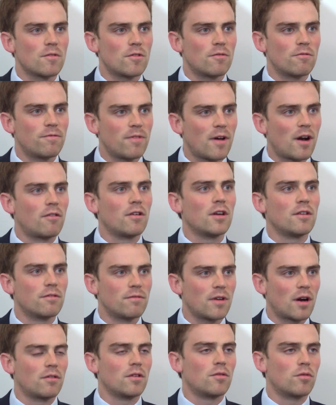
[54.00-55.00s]
very,
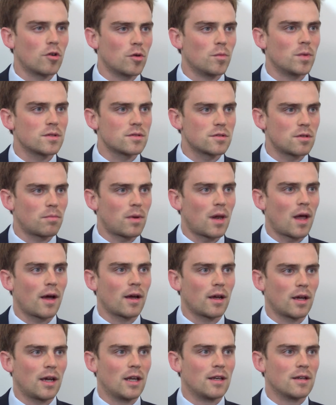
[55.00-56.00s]
very robust
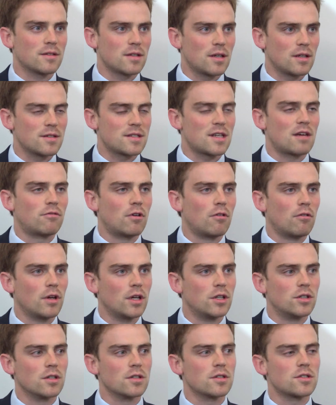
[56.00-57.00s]
supply in several
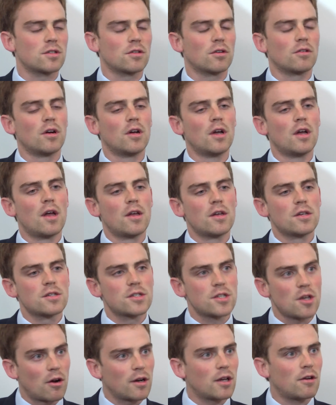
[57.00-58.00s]
regions. So
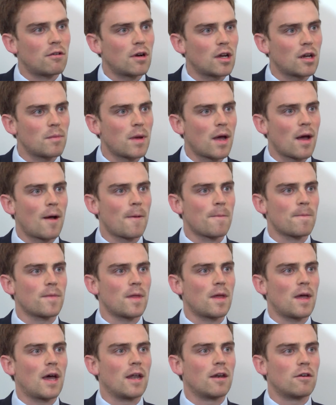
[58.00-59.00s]
Saudi Arabia
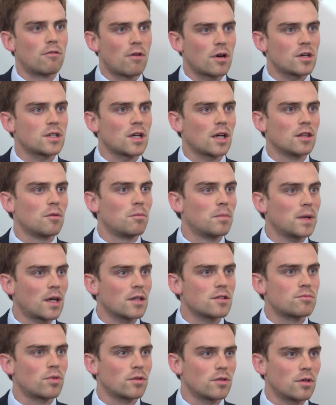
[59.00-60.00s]
and Russia, the
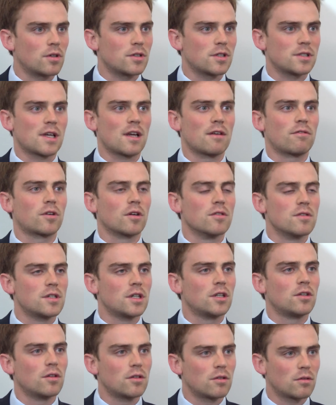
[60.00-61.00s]
biggest producers, have
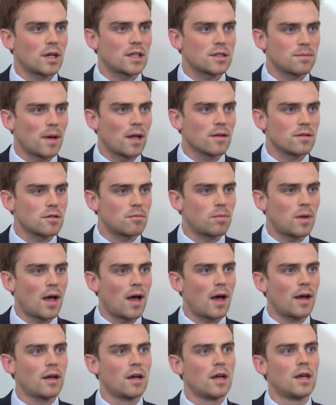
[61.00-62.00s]
continued to expand
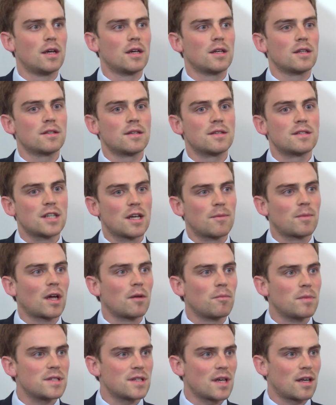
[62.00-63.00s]
supply. The same
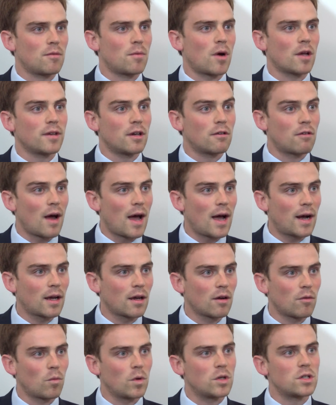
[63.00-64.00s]
can be said about
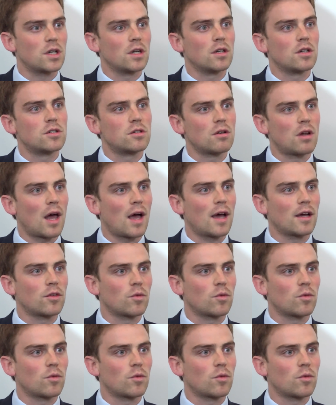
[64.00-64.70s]
Iraq, which in July